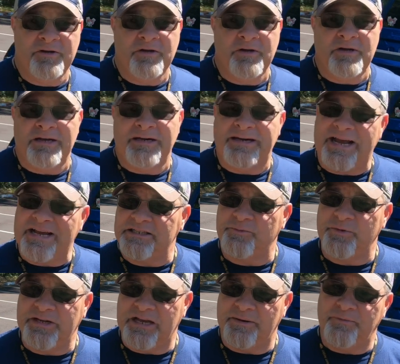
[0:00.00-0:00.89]
Last
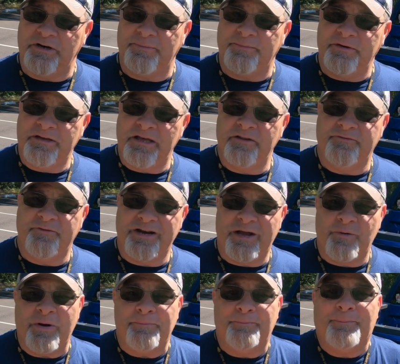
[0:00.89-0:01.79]
week I put up another video.
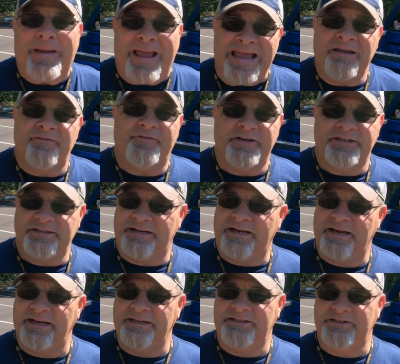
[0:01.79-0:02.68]
I went bank fishing.
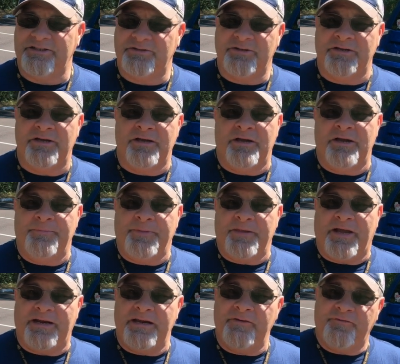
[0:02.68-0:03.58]
I
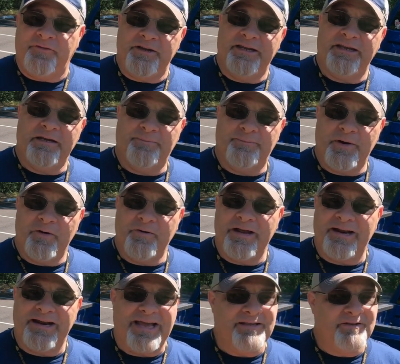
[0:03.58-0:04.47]
didn't feel like getting a boat
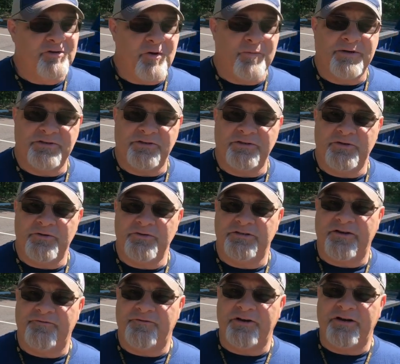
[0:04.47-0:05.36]
out. I had so much to do,
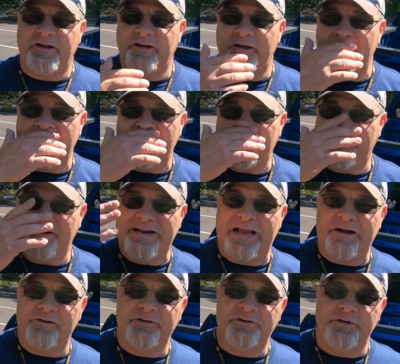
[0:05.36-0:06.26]
so I figured I'd go out for an
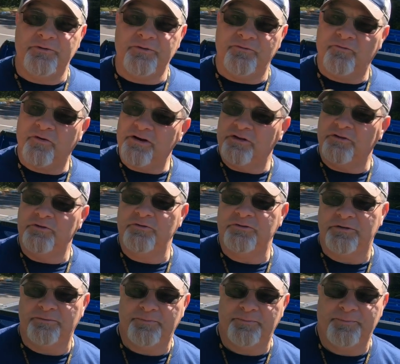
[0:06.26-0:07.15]
hour or two and run and do
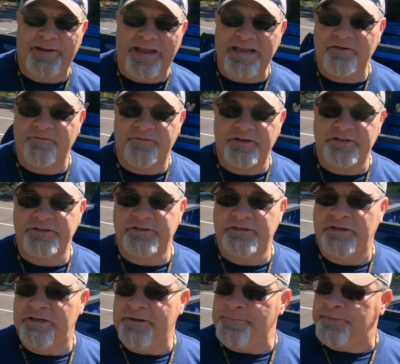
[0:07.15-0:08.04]
some bank
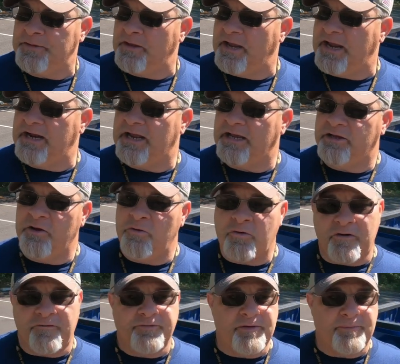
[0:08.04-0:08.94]
fishing. And I go
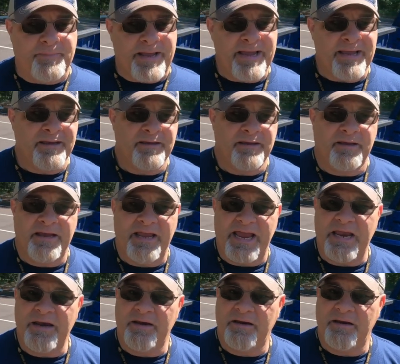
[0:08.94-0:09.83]
off the bank,
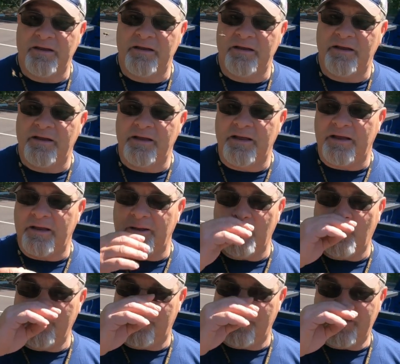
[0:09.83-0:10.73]
and
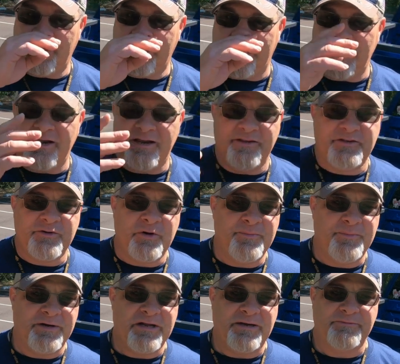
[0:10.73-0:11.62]
it's only
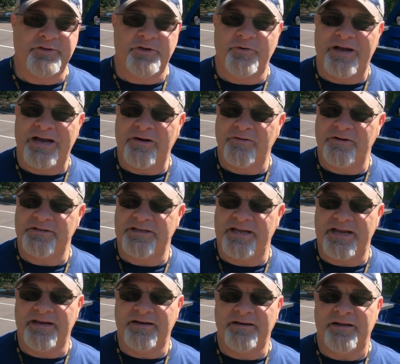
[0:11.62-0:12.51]
been up 2 hours,
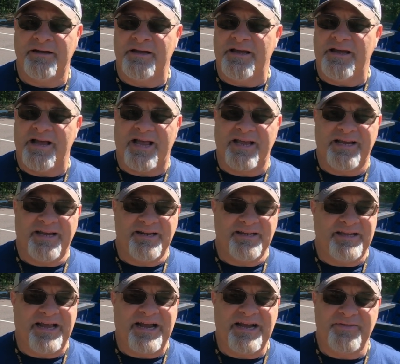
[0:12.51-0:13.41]
and I got a
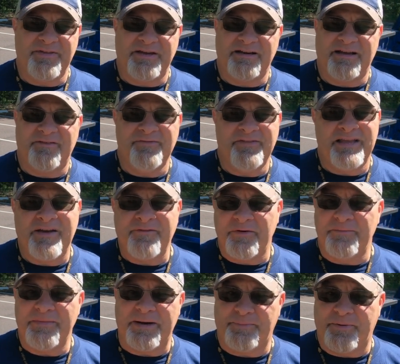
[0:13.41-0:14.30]
guy that I've
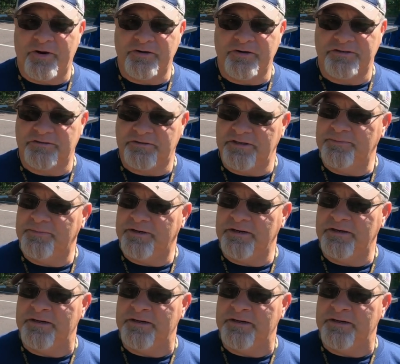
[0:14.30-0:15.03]
never met personally, but